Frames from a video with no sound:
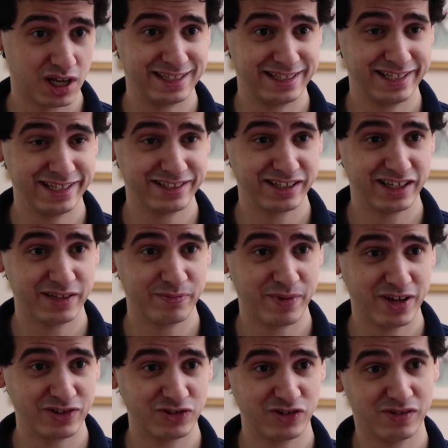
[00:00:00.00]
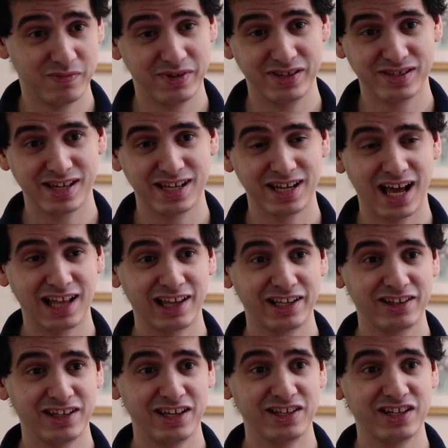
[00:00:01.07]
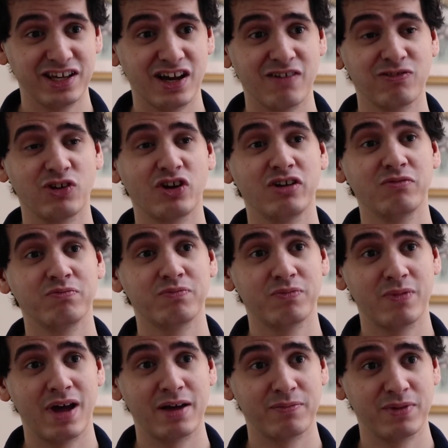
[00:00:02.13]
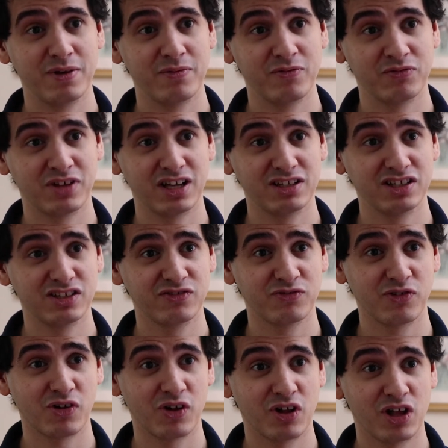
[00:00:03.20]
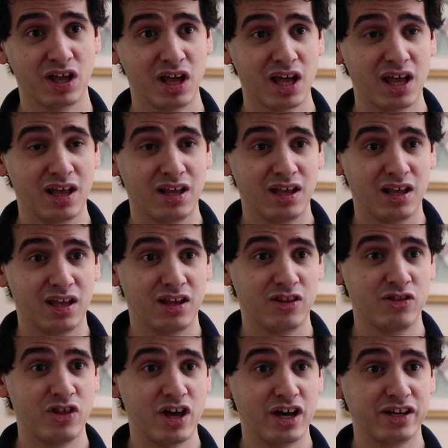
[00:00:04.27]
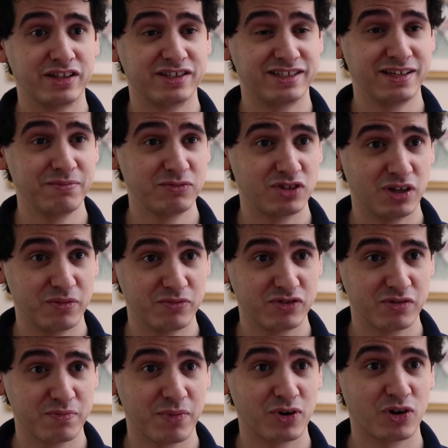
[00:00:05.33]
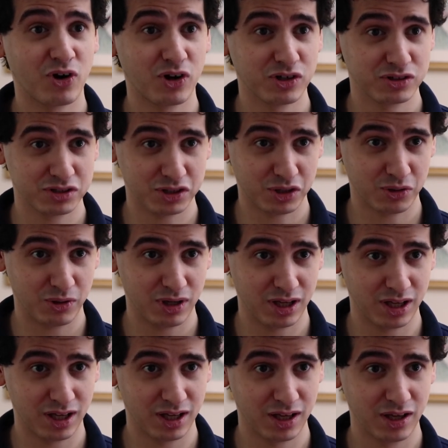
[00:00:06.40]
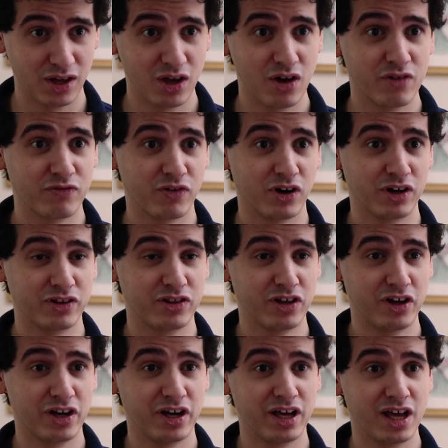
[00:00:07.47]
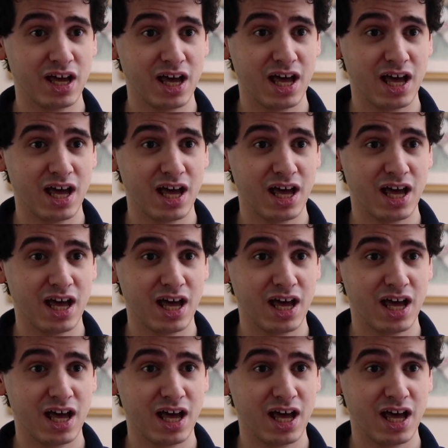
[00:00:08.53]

This basically means that I like the idea of looking at people not just for their symptoms, but also for the